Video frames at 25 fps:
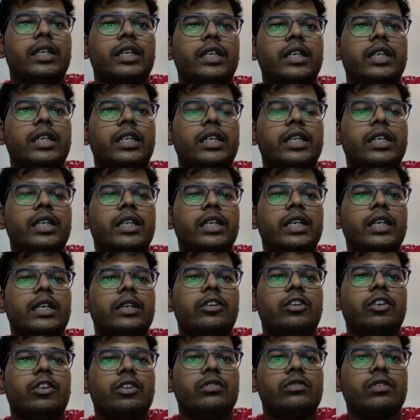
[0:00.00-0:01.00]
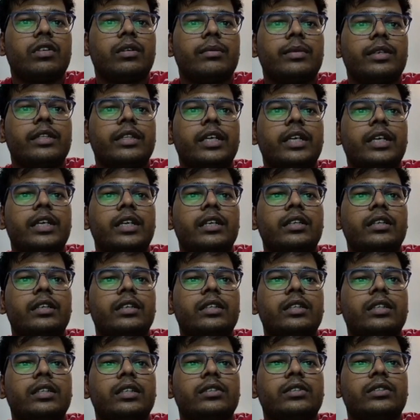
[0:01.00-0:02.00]
cleaning and transforming data.
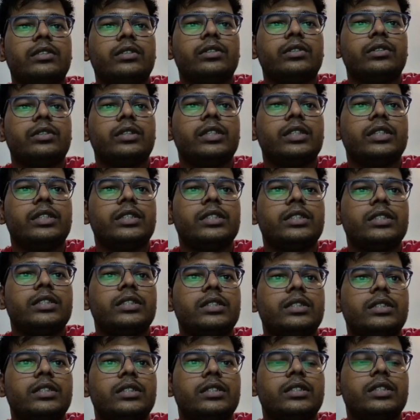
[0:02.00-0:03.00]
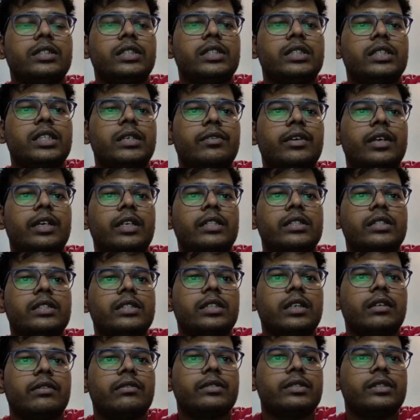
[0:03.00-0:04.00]
So this step has
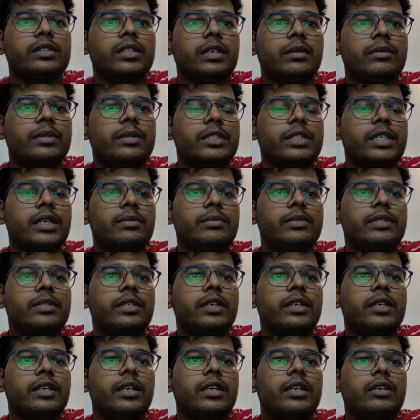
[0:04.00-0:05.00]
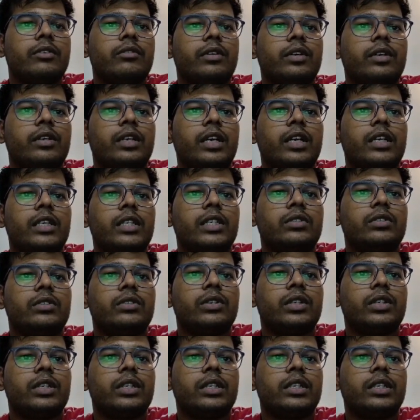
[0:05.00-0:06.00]
some sub steps: one, hard
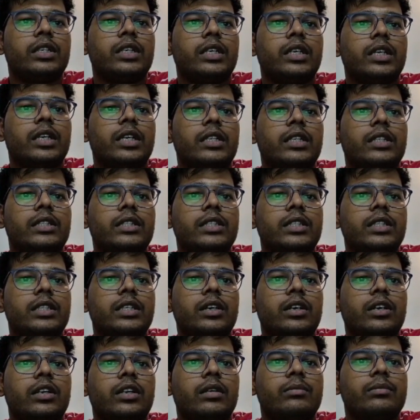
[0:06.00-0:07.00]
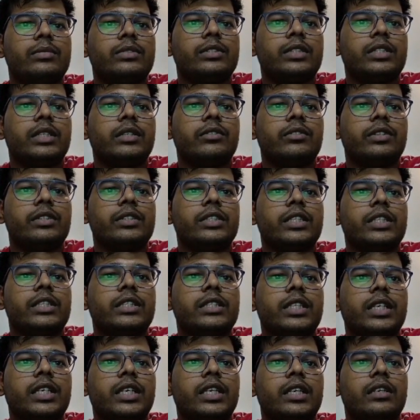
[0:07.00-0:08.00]
encoding, rearranging columns, feature
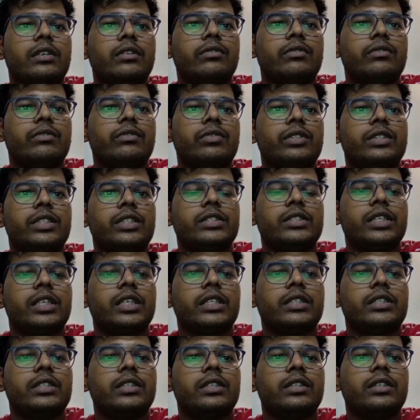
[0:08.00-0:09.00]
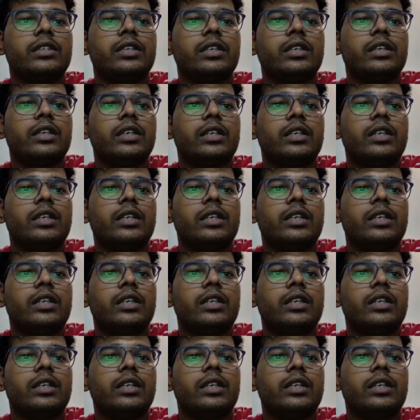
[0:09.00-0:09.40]
scaling, feature selection,